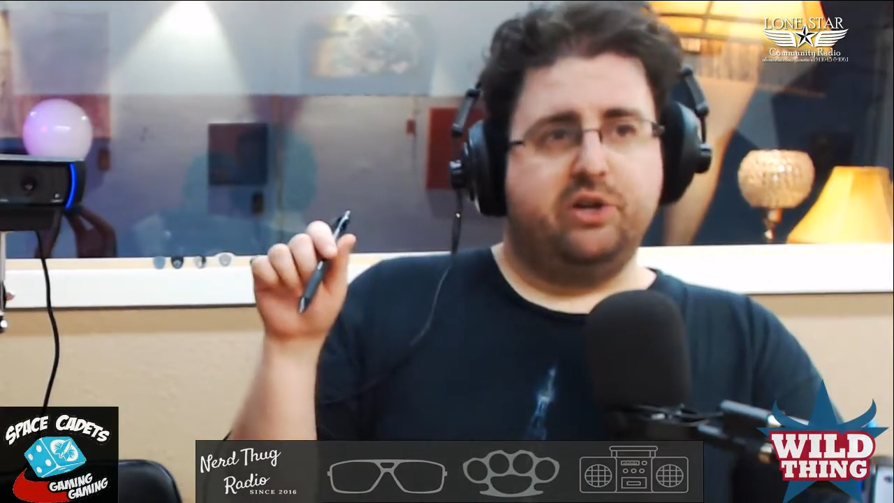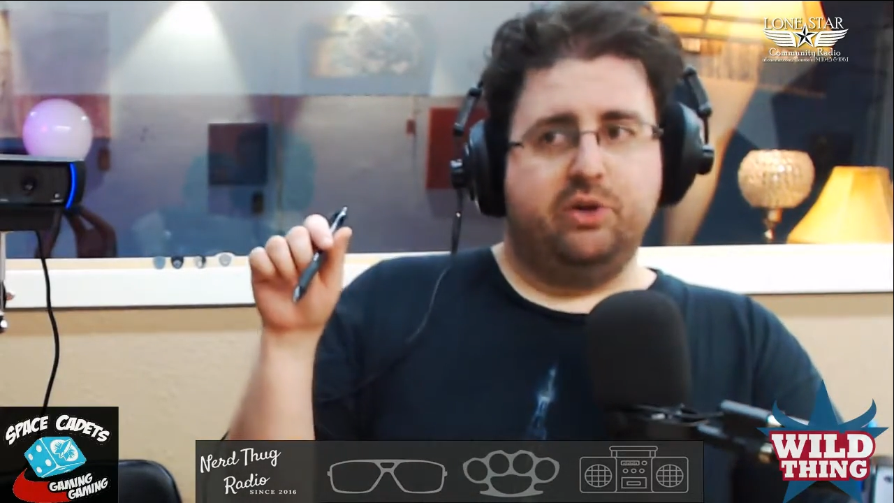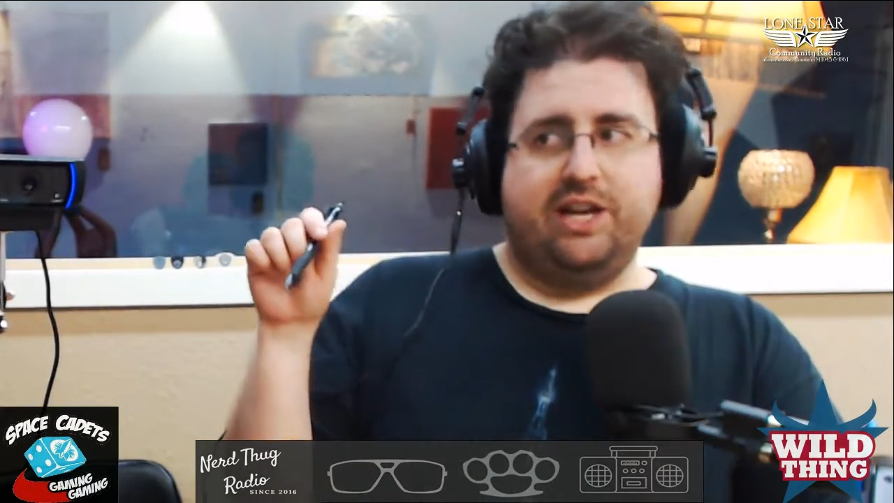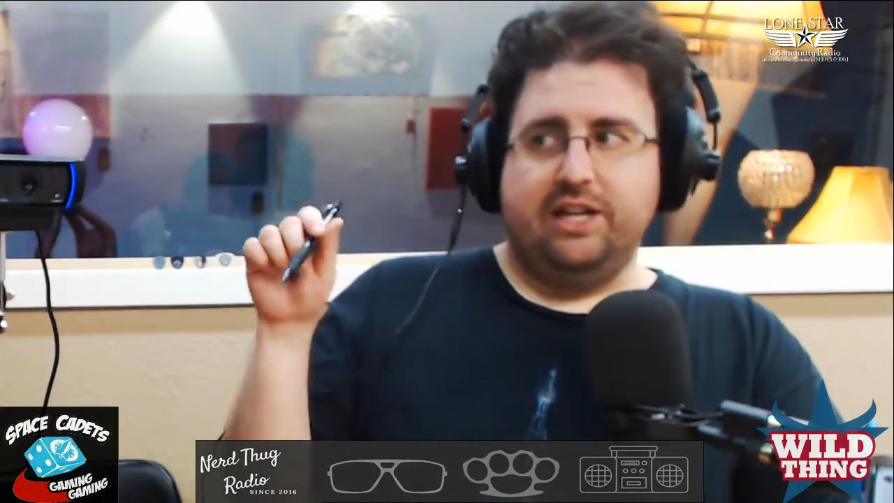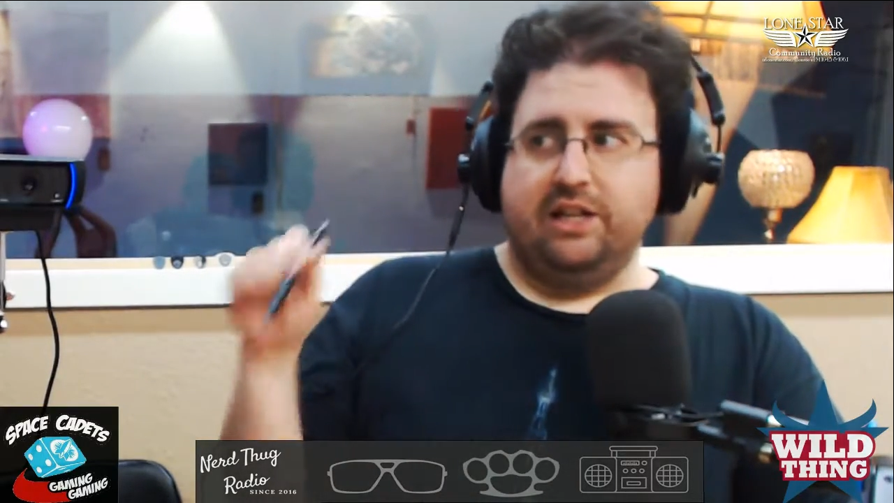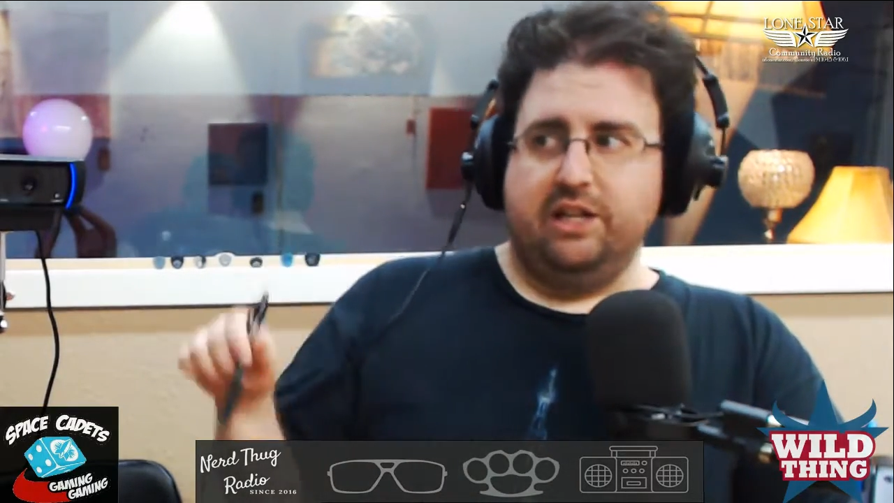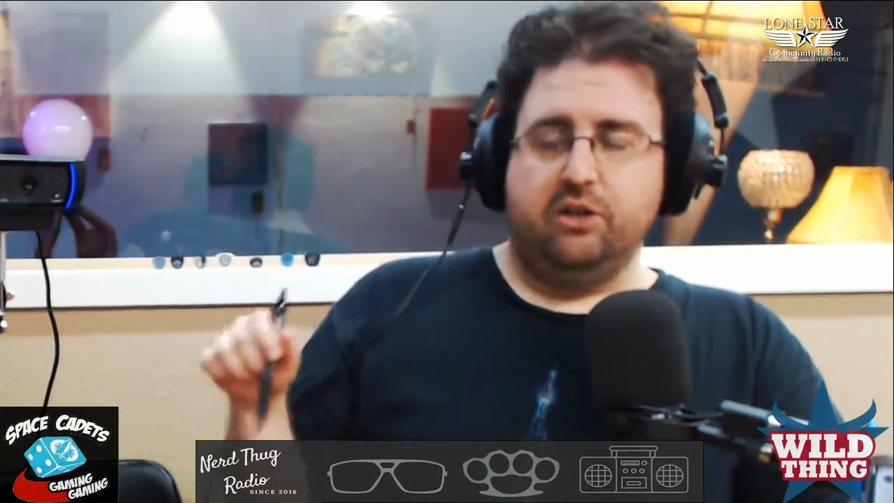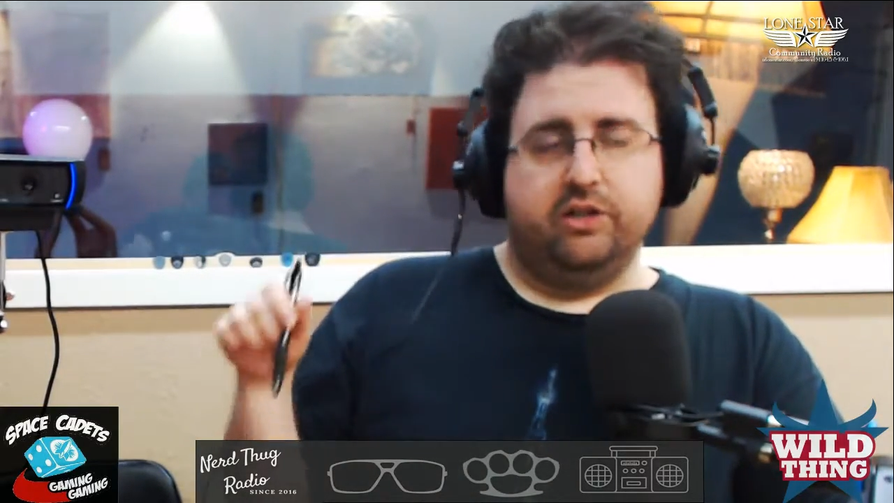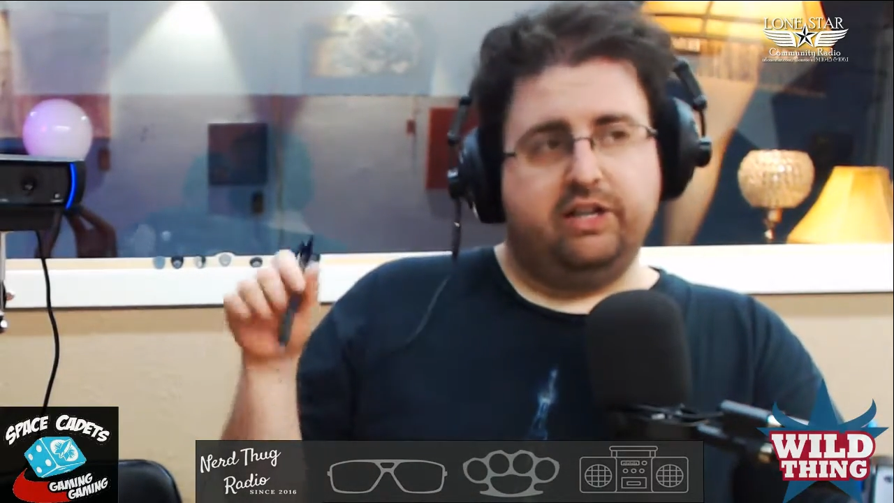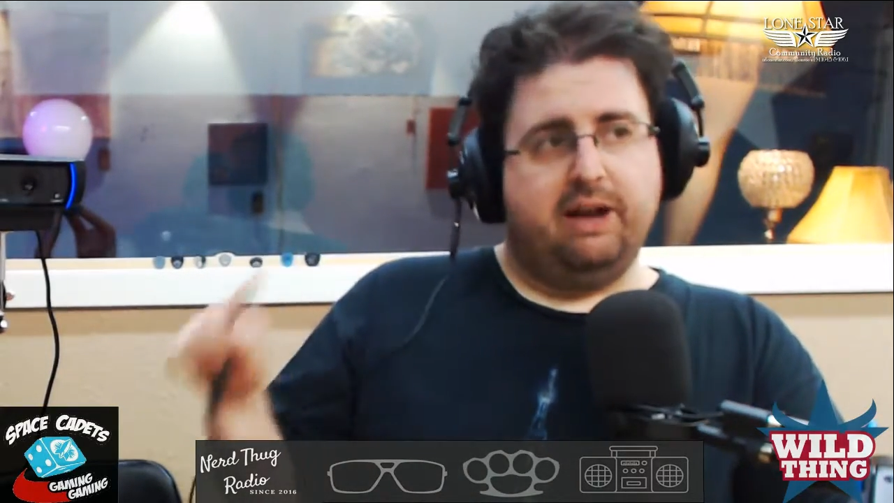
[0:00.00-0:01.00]
so they
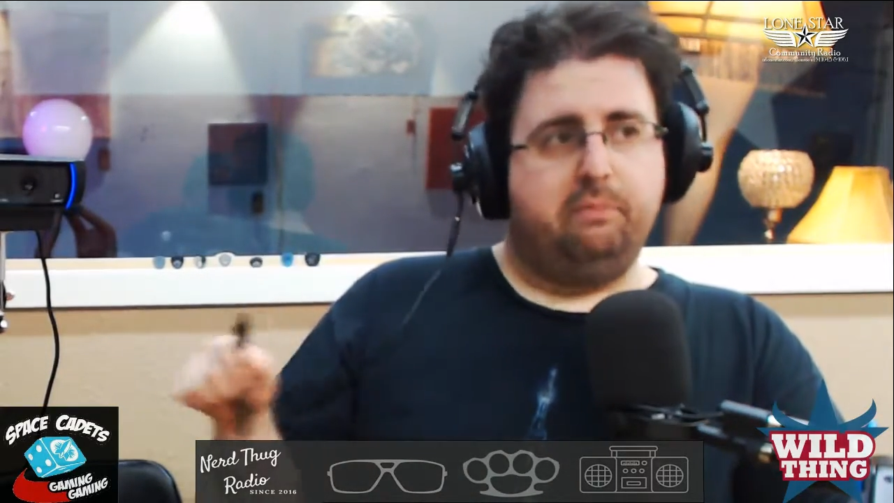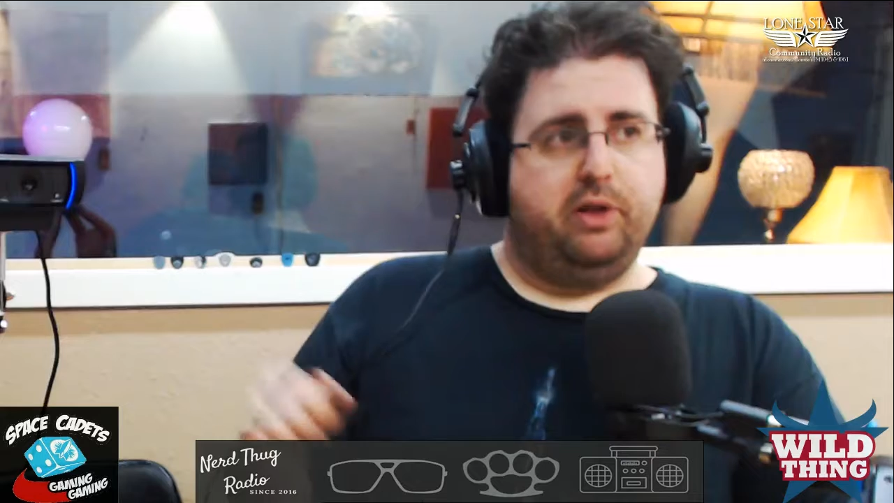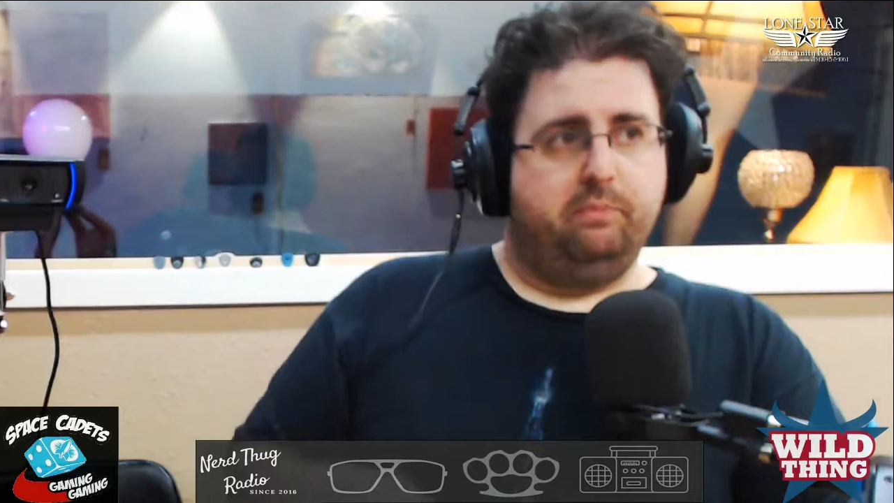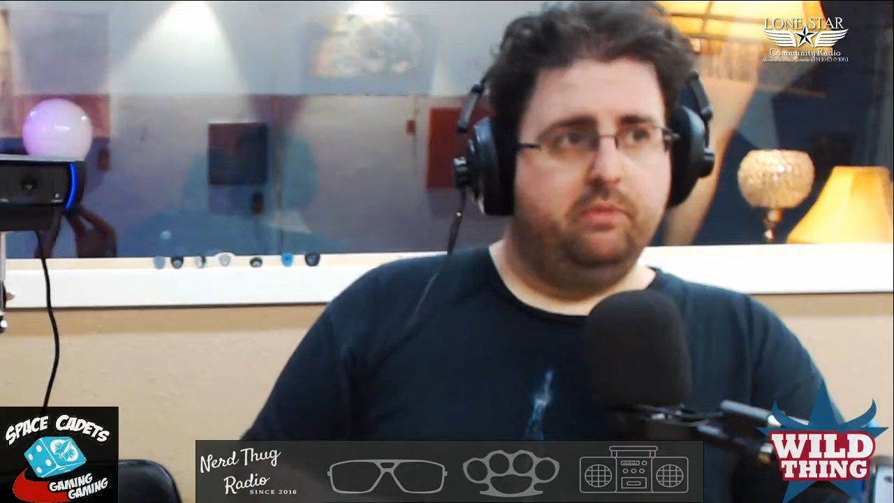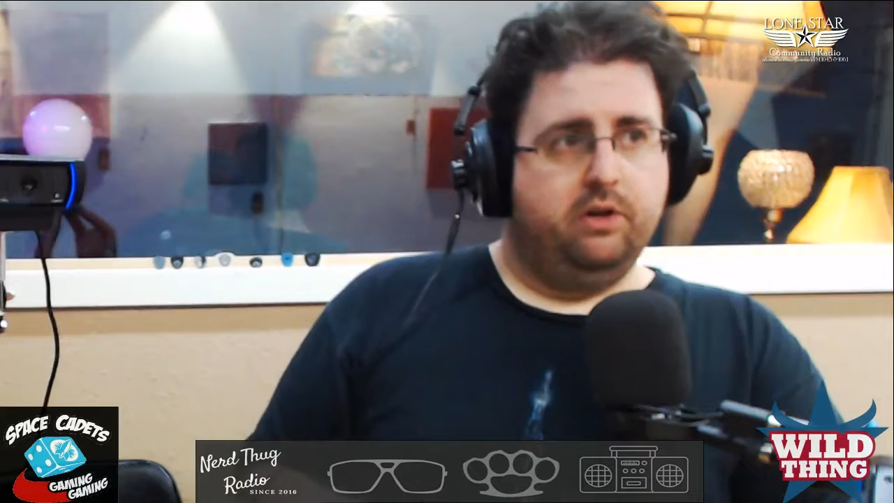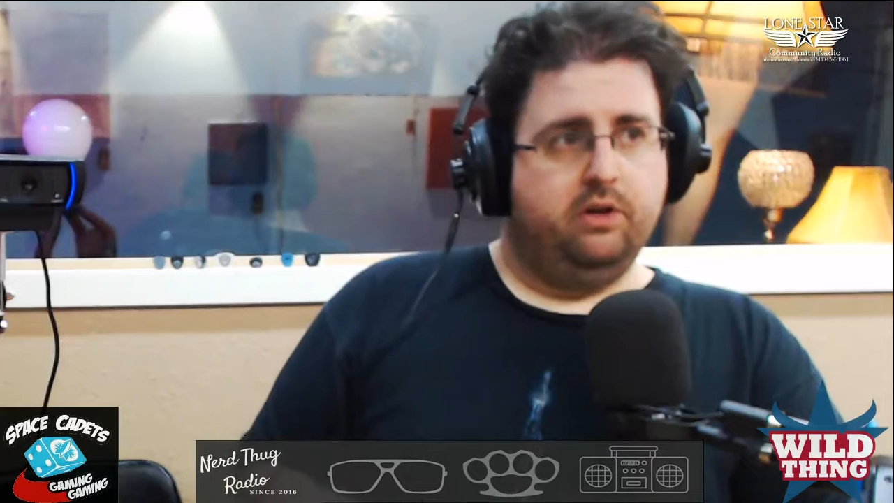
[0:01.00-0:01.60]
illegally kept them.